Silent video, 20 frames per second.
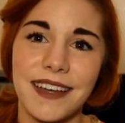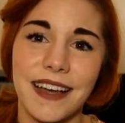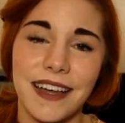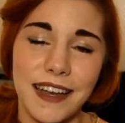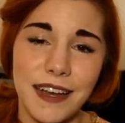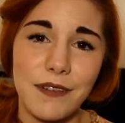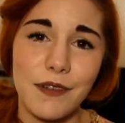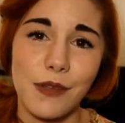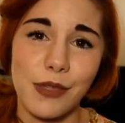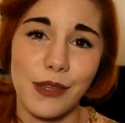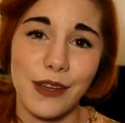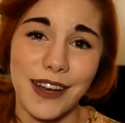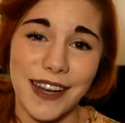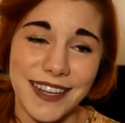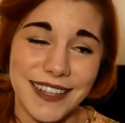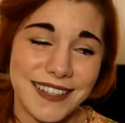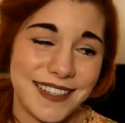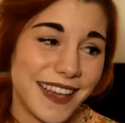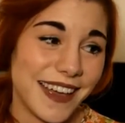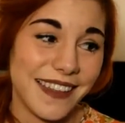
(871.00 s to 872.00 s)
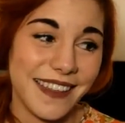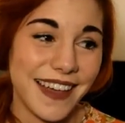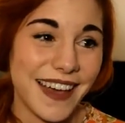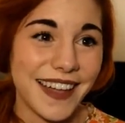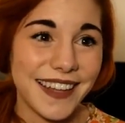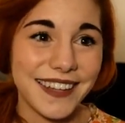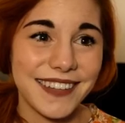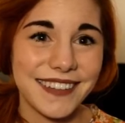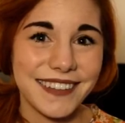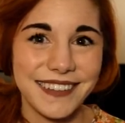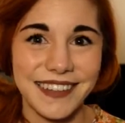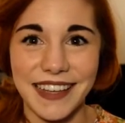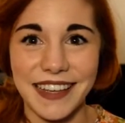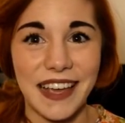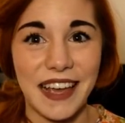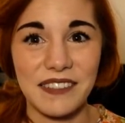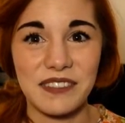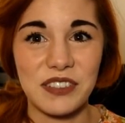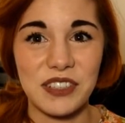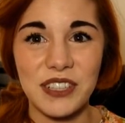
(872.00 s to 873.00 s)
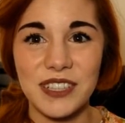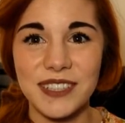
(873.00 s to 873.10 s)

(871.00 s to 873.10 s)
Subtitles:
I never thought I'd say that, like, ever.